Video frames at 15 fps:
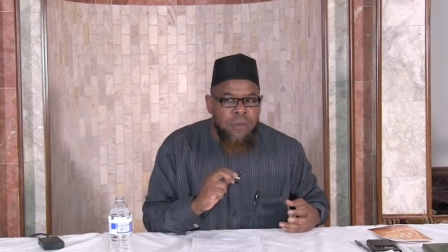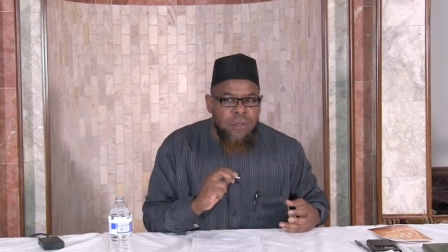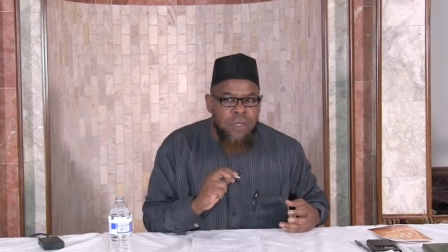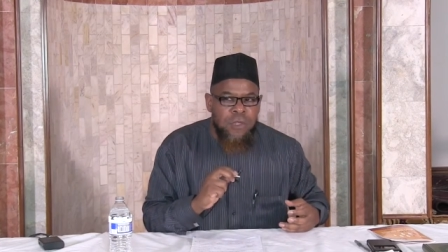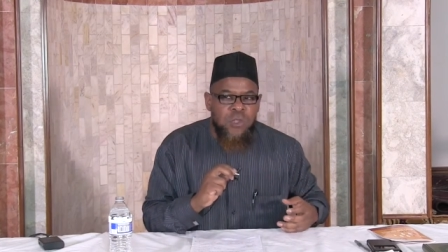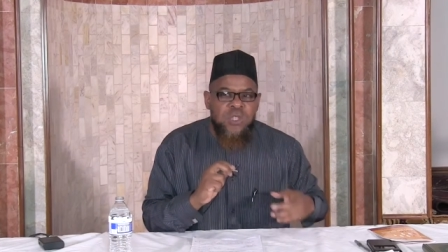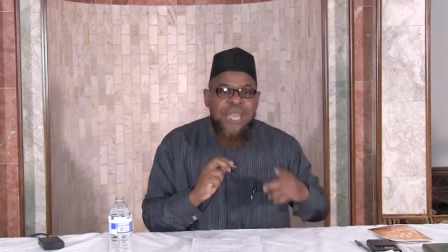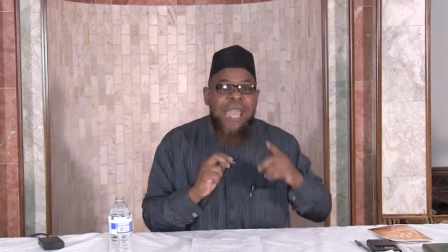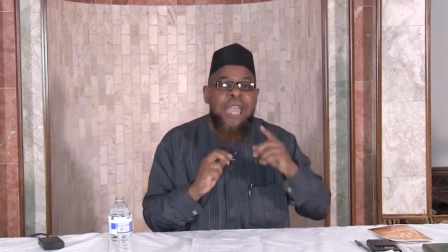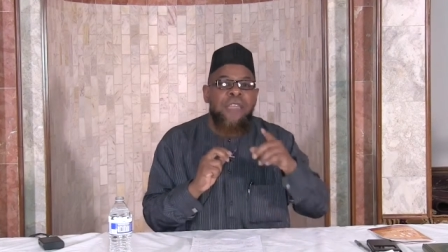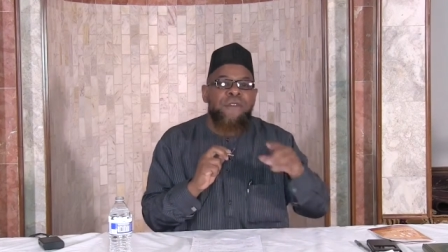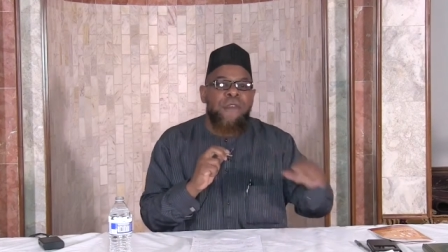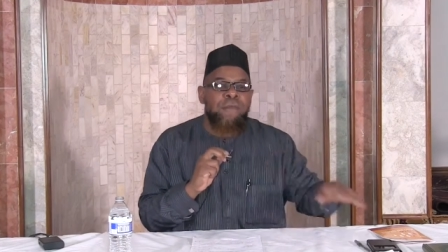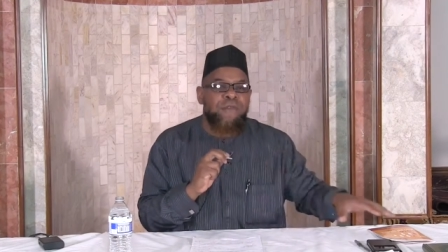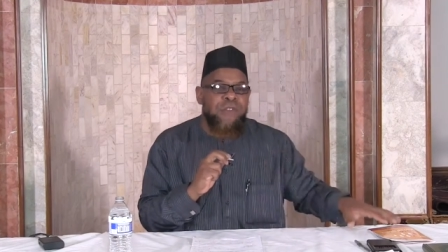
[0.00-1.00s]
to
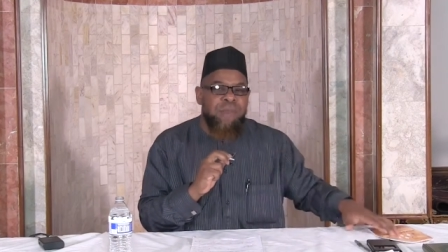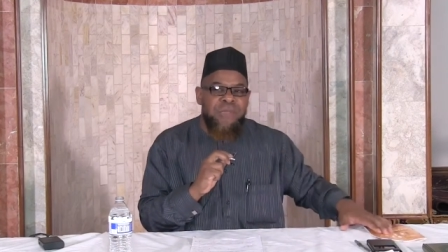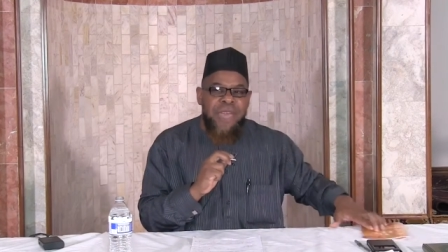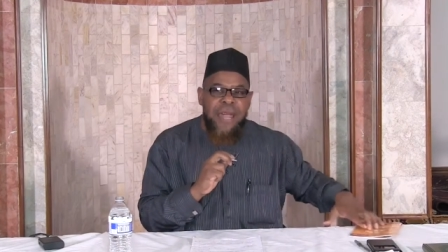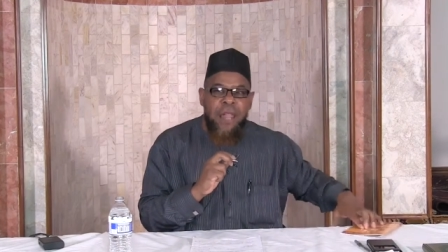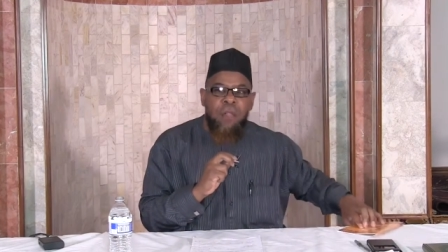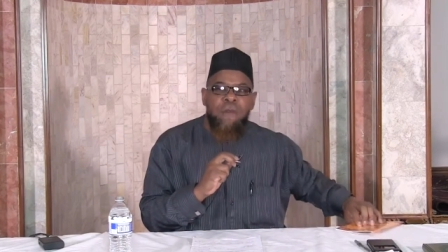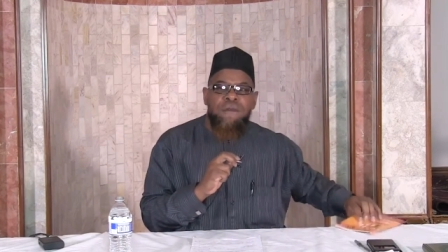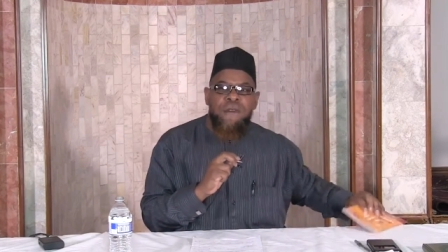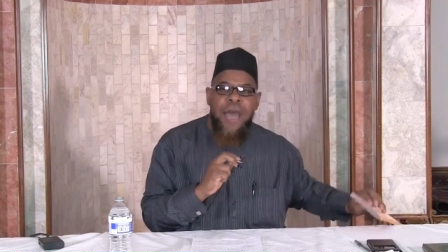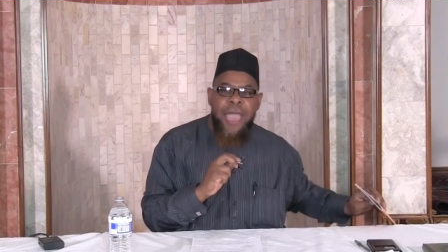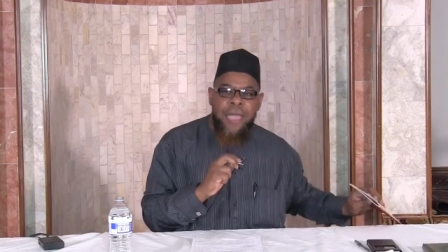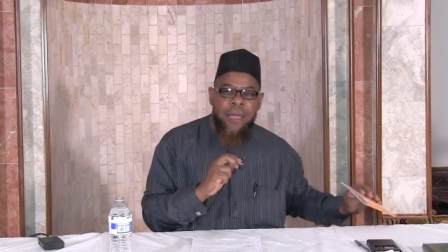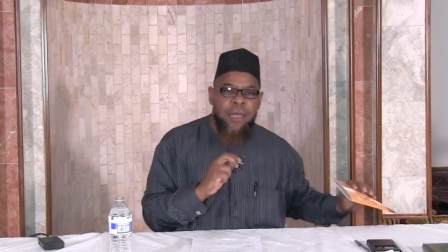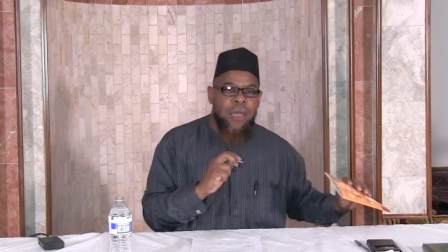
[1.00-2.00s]
save him from the
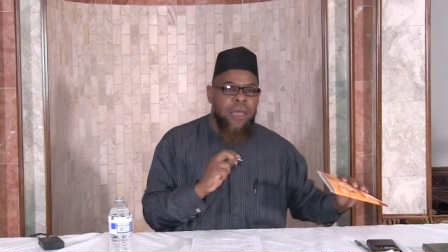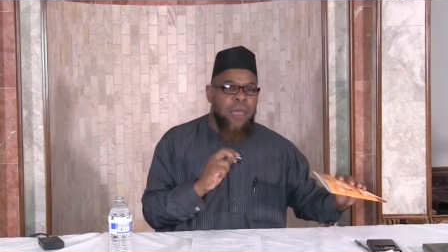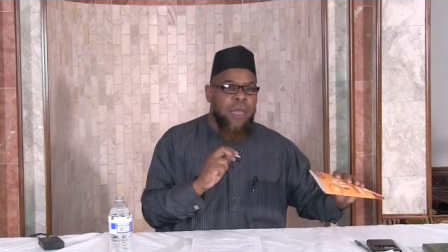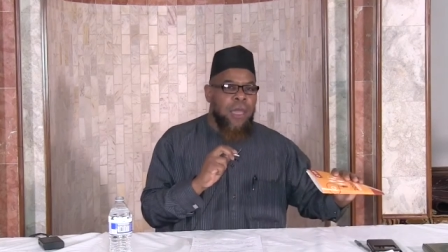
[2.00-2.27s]
hellfire.